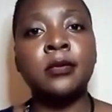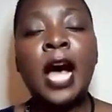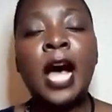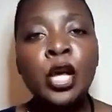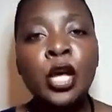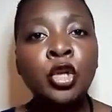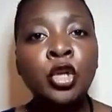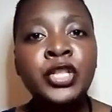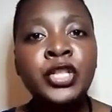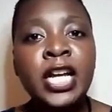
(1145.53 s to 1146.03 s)

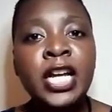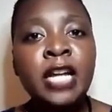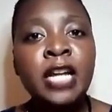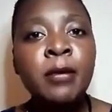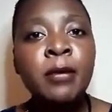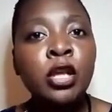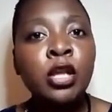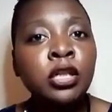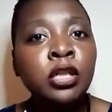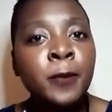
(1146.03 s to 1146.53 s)
Are you telling
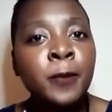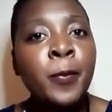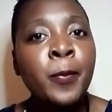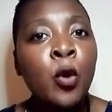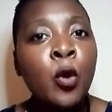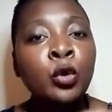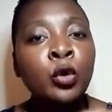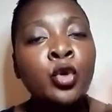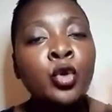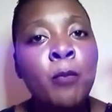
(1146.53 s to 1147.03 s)
me those people
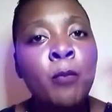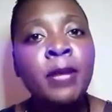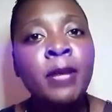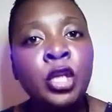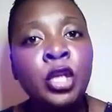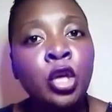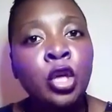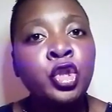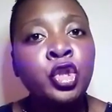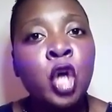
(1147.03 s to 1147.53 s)
who do
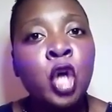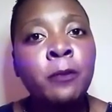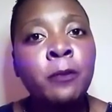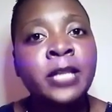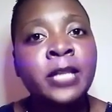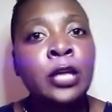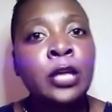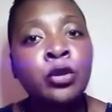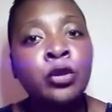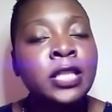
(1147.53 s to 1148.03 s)
menial jobs
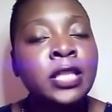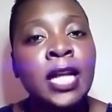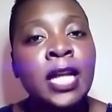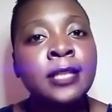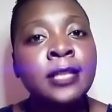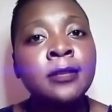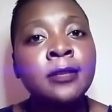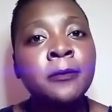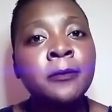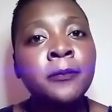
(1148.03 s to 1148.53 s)
are
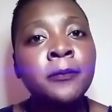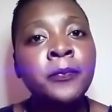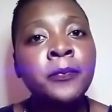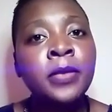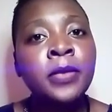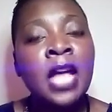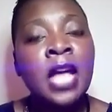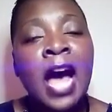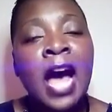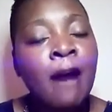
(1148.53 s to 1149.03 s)
useless?
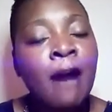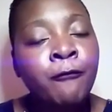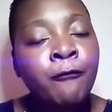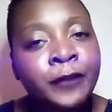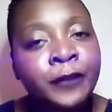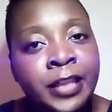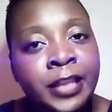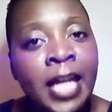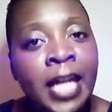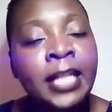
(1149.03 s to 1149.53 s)
I've
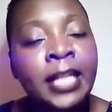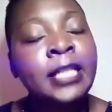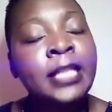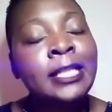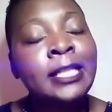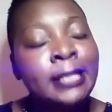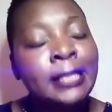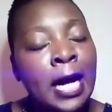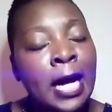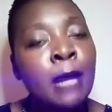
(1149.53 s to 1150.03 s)
said
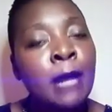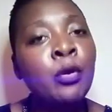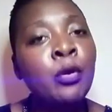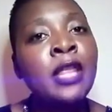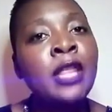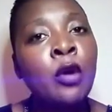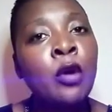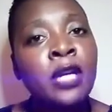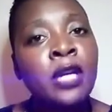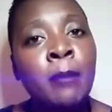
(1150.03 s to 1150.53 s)
it time
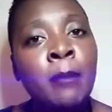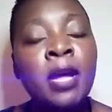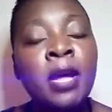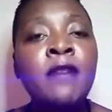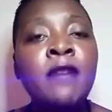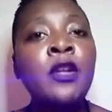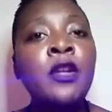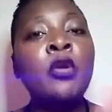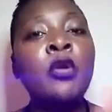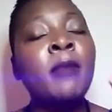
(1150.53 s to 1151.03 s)
without number,
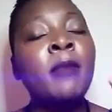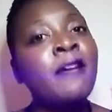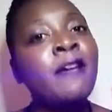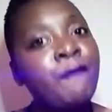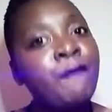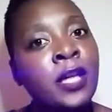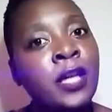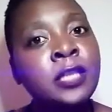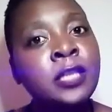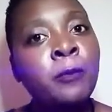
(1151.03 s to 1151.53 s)
even on my
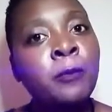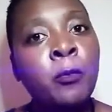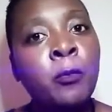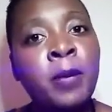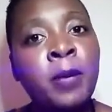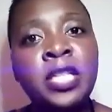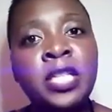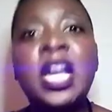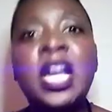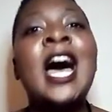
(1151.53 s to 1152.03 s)
Facebook
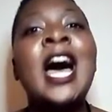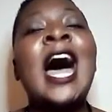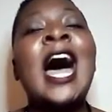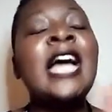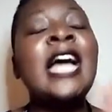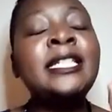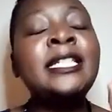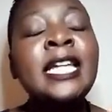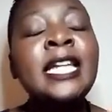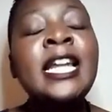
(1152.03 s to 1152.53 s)
page.
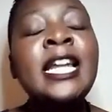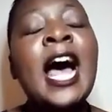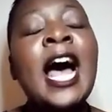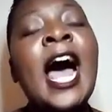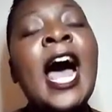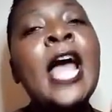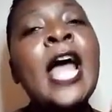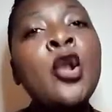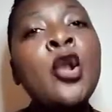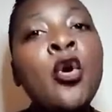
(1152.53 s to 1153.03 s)
I said,
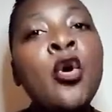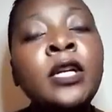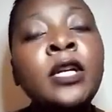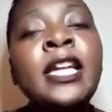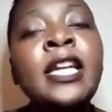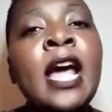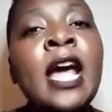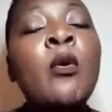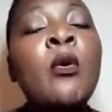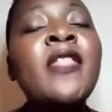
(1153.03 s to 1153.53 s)
I
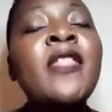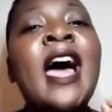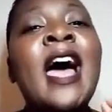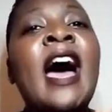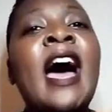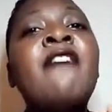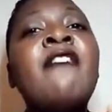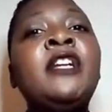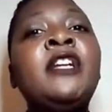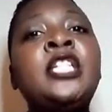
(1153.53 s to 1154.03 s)
don't care whether I
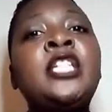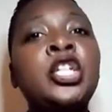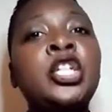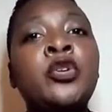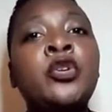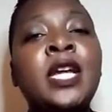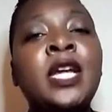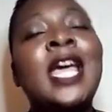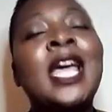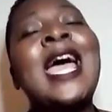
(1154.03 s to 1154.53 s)
have a
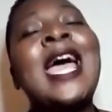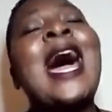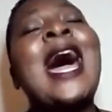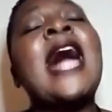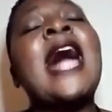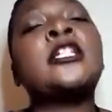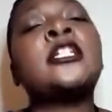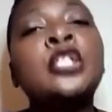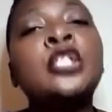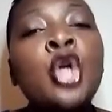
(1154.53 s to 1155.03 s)
degree.
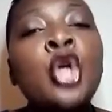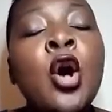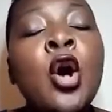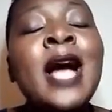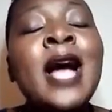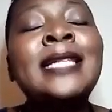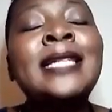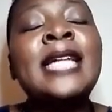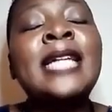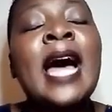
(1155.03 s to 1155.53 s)
As long
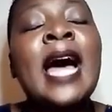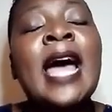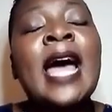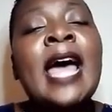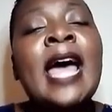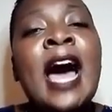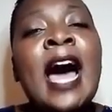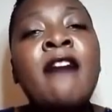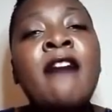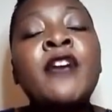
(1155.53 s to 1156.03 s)
as I
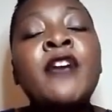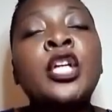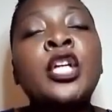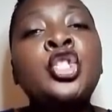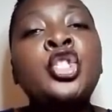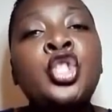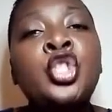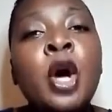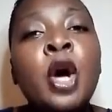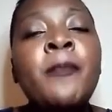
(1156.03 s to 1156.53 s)
have a
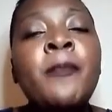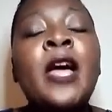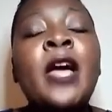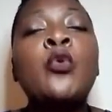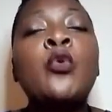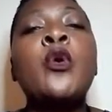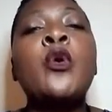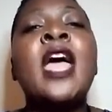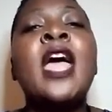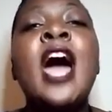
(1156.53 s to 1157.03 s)
job
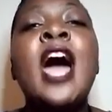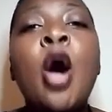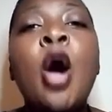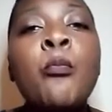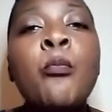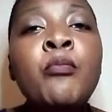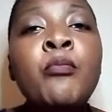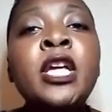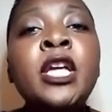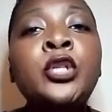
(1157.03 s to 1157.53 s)
that will
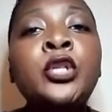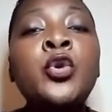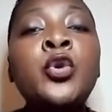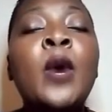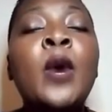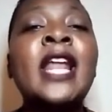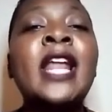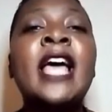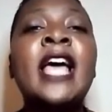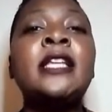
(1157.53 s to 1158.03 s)
help me do
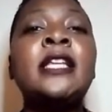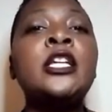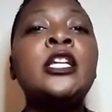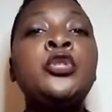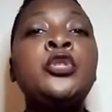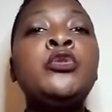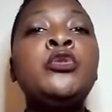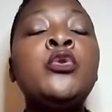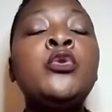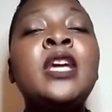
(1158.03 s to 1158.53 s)
what I need
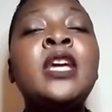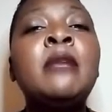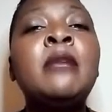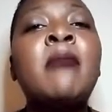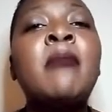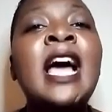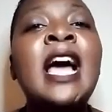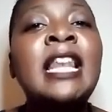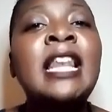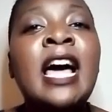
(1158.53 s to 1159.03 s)
to do in
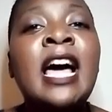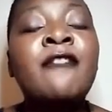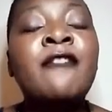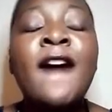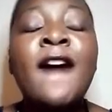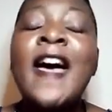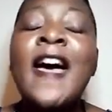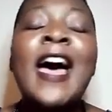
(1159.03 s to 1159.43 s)
my life,